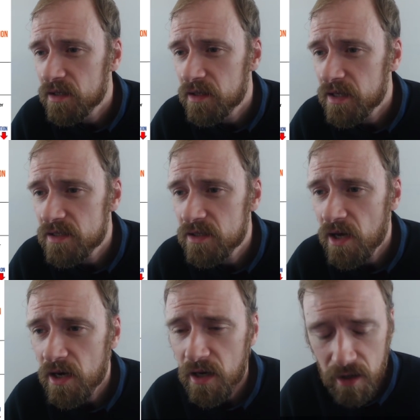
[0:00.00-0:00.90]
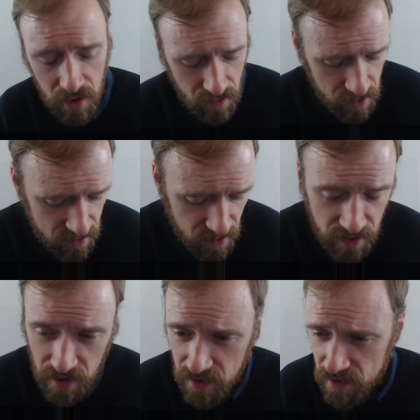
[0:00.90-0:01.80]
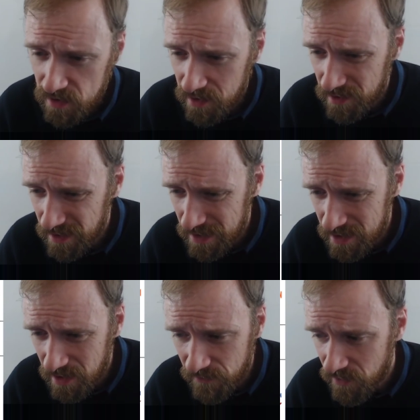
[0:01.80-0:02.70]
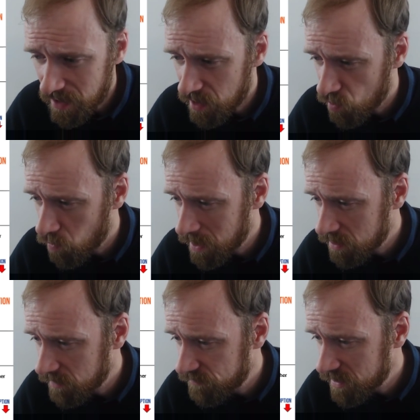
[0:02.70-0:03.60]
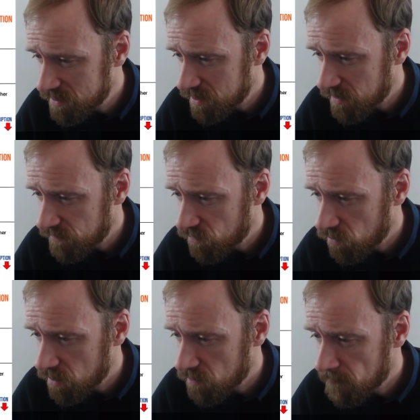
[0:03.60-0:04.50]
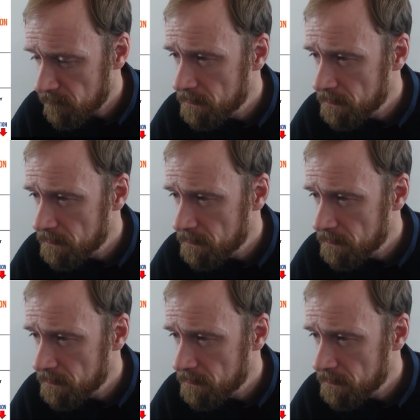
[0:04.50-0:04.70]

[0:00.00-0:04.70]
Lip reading: It's not a correct sentence. Let's see if I can quickly fix that for you.